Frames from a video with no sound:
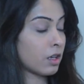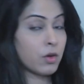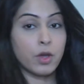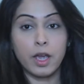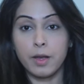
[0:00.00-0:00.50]

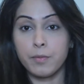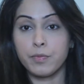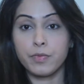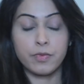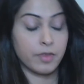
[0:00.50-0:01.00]
okay,
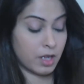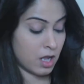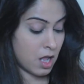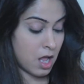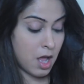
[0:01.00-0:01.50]

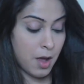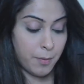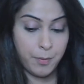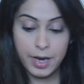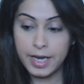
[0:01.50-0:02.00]

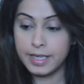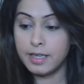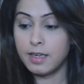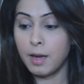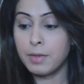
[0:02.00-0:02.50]

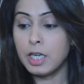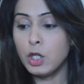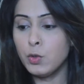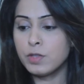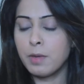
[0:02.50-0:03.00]
but I'm
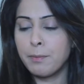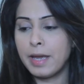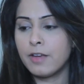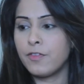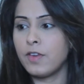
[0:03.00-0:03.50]
gonna use my
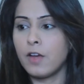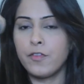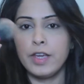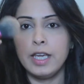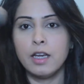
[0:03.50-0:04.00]
big
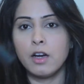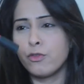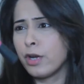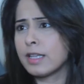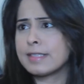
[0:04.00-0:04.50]
fluffy
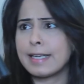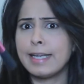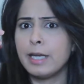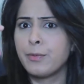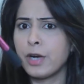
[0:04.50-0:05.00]
Real
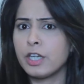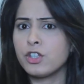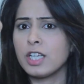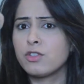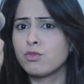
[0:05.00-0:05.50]
Technique
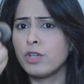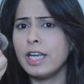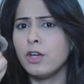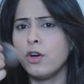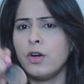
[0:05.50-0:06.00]
brush. It's
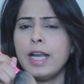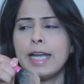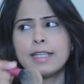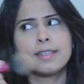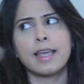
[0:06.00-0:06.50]
really good
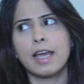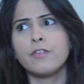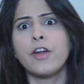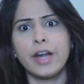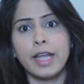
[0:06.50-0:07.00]
and it's
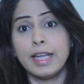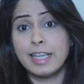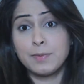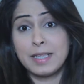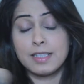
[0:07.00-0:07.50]
again very
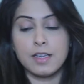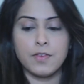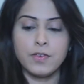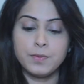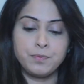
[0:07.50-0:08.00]

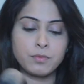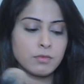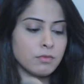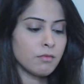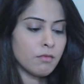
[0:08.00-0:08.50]
inexpensive.
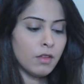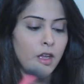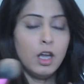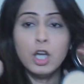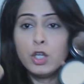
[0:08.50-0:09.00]

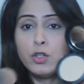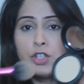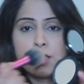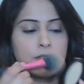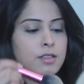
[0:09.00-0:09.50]
You
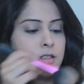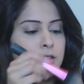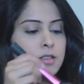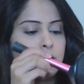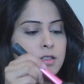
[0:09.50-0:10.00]
just
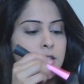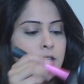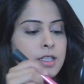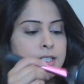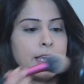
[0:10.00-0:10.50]

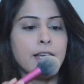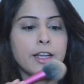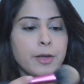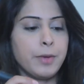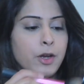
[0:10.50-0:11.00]
take a
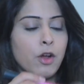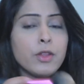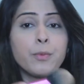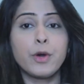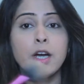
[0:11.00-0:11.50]
little bit
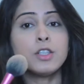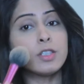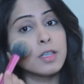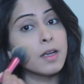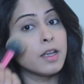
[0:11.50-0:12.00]
on the
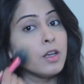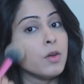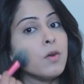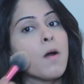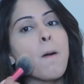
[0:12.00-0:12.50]
brush and
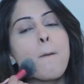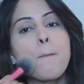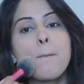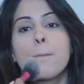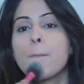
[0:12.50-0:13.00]
you
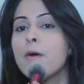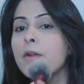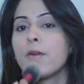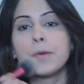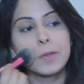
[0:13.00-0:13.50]

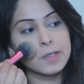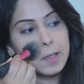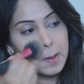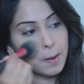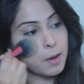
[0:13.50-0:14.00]
put it on your
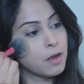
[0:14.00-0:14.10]
skin.